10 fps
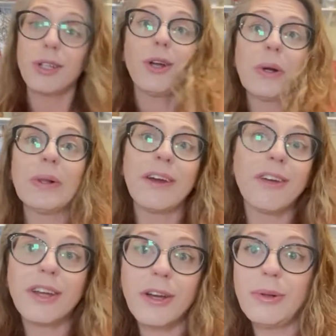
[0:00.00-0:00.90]
local
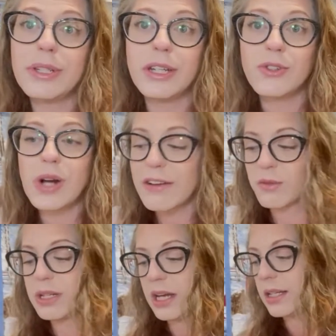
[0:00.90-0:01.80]
area codes and it drives
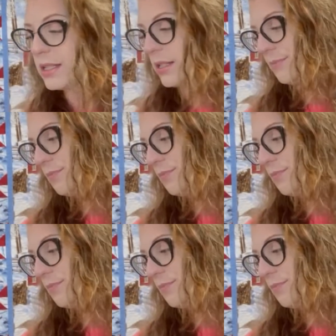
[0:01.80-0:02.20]
me nuts.